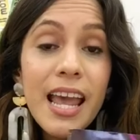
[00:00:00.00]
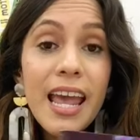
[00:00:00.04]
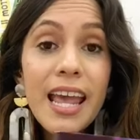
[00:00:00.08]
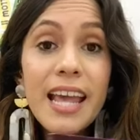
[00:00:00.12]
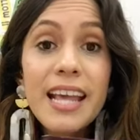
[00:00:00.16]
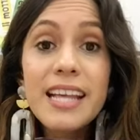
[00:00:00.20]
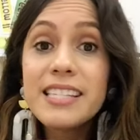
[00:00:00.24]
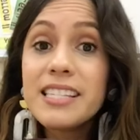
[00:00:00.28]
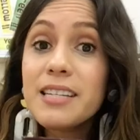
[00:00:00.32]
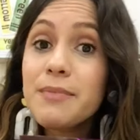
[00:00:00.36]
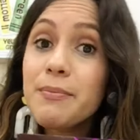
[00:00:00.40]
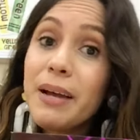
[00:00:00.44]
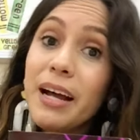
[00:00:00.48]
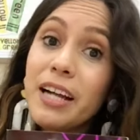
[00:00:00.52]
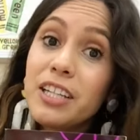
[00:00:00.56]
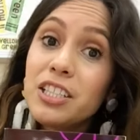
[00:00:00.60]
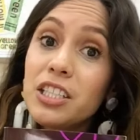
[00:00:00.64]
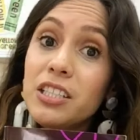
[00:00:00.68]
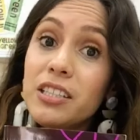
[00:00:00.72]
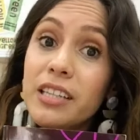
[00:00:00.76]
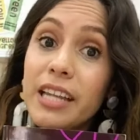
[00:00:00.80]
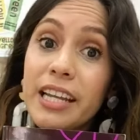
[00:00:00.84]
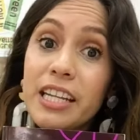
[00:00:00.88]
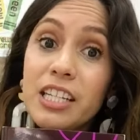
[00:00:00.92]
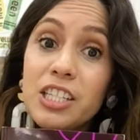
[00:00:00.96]
His
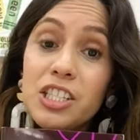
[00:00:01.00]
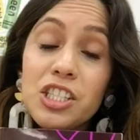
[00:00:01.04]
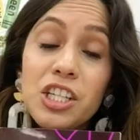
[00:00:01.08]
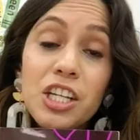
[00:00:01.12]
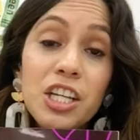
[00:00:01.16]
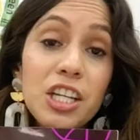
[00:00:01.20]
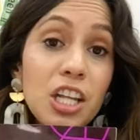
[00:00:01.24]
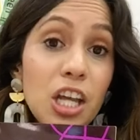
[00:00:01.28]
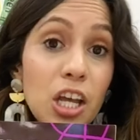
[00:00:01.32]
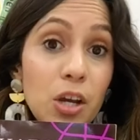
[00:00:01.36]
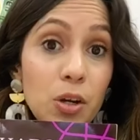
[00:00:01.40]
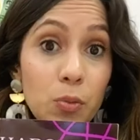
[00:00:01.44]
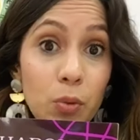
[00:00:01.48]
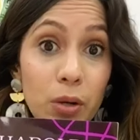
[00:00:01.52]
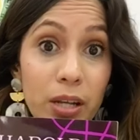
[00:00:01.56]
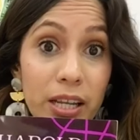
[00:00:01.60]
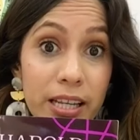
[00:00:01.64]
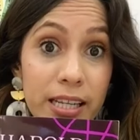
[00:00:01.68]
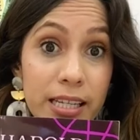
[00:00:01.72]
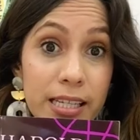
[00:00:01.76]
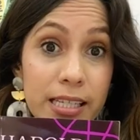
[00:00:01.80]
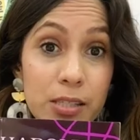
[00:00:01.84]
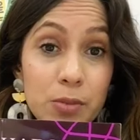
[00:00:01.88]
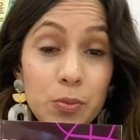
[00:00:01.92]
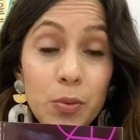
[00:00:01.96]
imagination
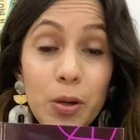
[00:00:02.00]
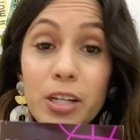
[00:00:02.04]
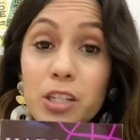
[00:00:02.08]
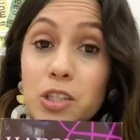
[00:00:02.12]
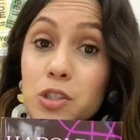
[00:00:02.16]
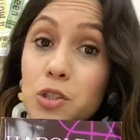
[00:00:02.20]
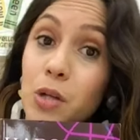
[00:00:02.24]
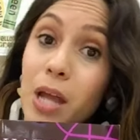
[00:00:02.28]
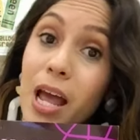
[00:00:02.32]
is what